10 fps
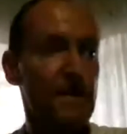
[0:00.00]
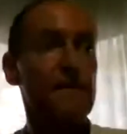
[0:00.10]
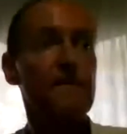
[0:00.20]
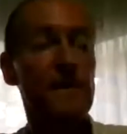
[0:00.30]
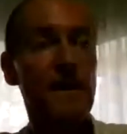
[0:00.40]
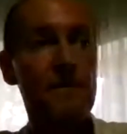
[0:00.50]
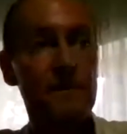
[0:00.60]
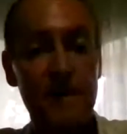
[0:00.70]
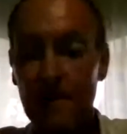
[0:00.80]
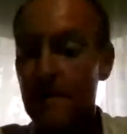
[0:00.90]
There are
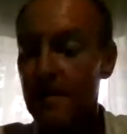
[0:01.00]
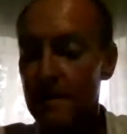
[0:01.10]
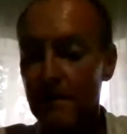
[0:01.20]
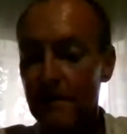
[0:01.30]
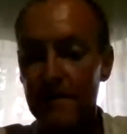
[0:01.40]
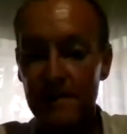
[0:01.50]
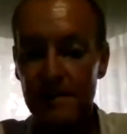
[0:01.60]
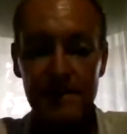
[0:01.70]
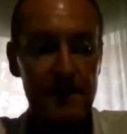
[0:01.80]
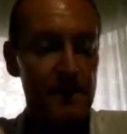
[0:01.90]
a lot of differences.
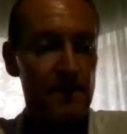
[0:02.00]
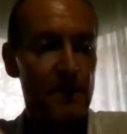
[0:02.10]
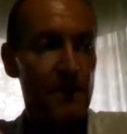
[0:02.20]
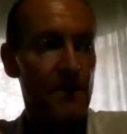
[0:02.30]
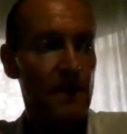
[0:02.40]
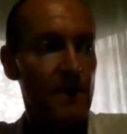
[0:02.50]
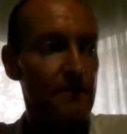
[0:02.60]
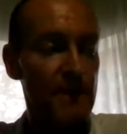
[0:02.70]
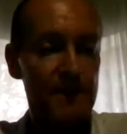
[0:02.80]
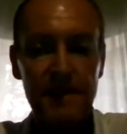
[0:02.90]
There really are. I've
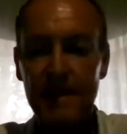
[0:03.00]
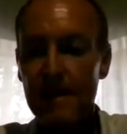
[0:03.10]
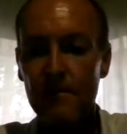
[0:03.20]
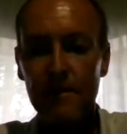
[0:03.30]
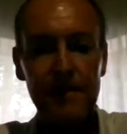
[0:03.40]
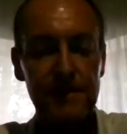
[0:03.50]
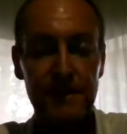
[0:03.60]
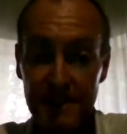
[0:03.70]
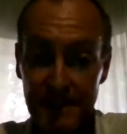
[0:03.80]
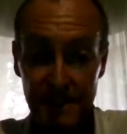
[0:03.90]
been dealing with,
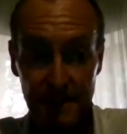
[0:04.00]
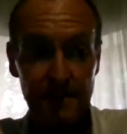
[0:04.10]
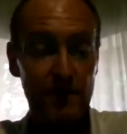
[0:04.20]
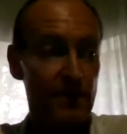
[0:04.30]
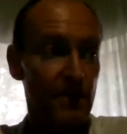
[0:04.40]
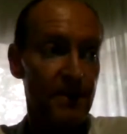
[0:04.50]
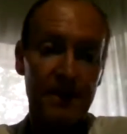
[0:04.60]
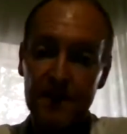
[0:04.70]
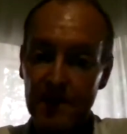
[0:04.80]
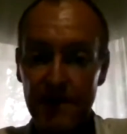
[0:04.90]
just in this regard,
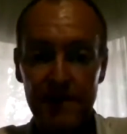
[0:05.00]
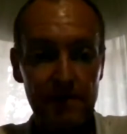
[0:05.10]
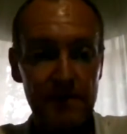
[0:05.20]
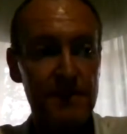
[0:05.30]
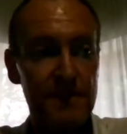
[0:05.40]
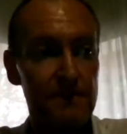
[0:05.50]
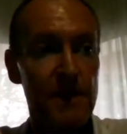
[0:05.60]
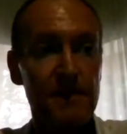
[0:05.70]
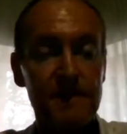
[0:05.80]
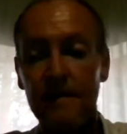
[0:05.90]
let alone other business
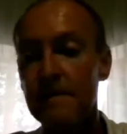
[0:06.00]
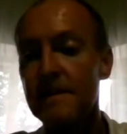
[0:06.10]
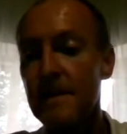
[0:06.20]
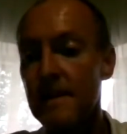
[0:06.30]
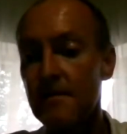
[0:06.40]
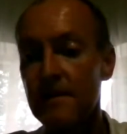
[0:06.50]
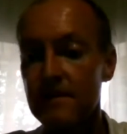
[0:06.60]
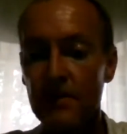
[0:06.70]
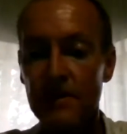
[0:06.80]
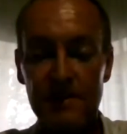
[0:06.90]
matters, I've been dealing with
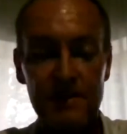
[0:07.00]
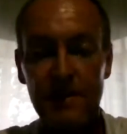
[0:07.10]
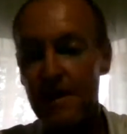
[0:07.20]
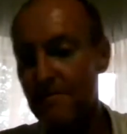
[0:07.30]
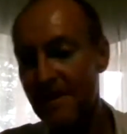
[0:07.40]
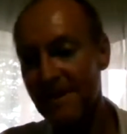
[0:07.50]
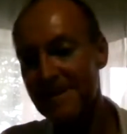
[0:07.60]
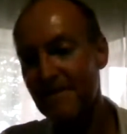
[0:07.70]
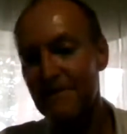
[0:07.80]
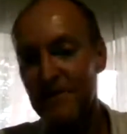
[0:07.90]
attorneys going back
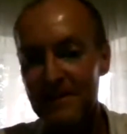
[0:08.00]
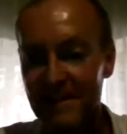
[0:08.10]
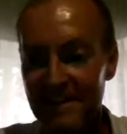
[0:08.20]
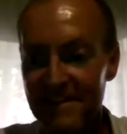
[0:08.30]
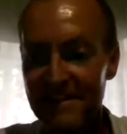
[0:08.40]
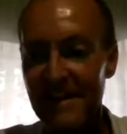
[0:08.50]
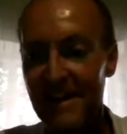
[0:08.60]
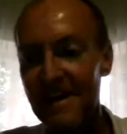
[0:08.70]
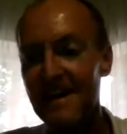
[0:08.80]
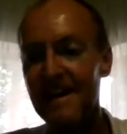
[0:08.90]
7 odd years,
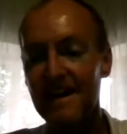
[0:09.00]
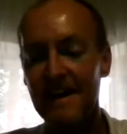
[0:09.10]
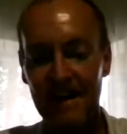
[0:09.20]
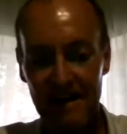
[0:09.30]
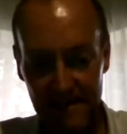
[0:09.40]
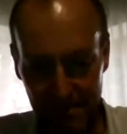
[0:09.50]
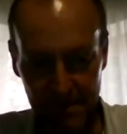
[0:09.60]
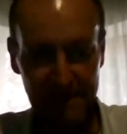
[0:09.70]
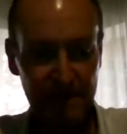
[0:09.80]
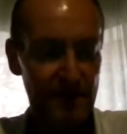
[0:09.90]

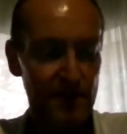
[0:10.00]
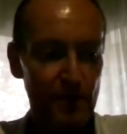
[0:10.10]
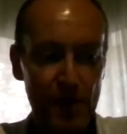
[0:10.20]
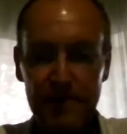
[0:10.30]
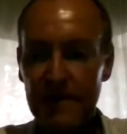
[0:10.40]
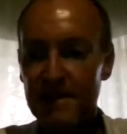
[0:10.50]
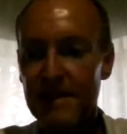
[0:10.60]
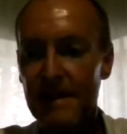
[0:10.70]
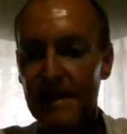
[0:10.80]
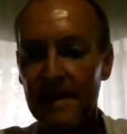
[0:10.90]
specific to properties
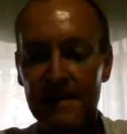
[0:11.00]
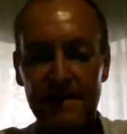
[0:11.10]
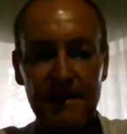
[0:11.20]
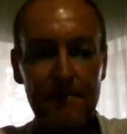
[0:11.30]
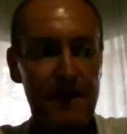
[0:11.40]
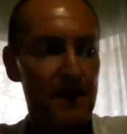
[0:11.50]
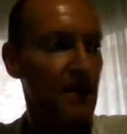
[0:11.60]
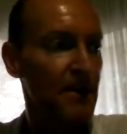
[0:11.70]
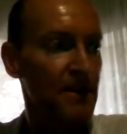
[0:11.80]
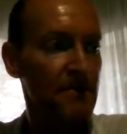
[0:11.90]
now. And I've met a
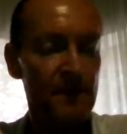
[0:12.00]
lot of them.